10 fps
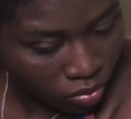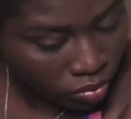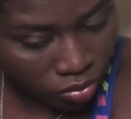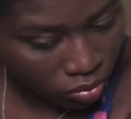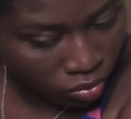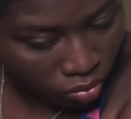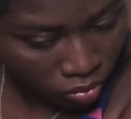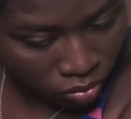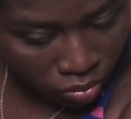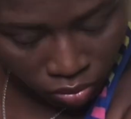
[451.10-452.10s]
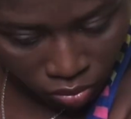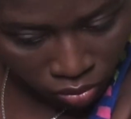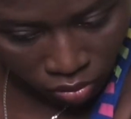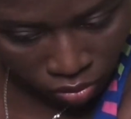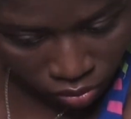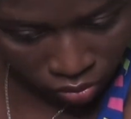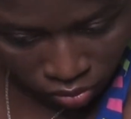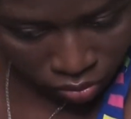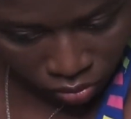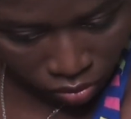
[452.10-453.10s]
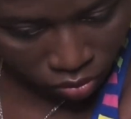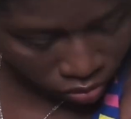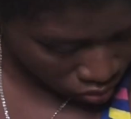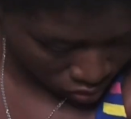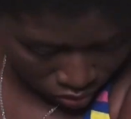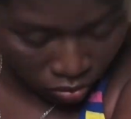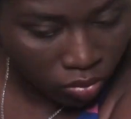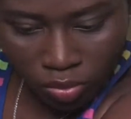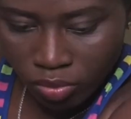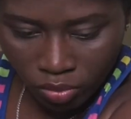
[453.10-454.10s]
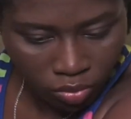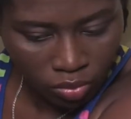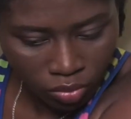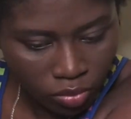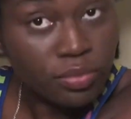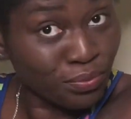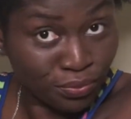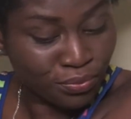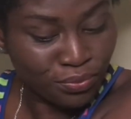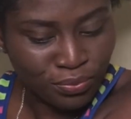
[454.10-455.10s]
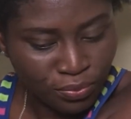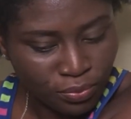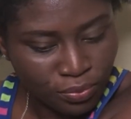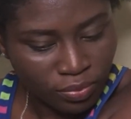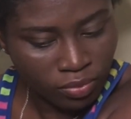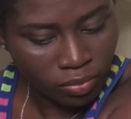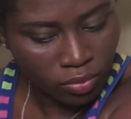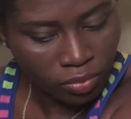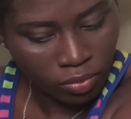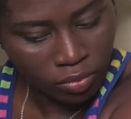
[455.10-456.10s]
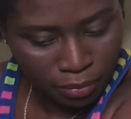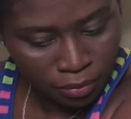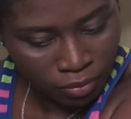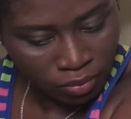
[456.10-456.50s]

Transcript: in small sections and then just running my finger through and clip, clip,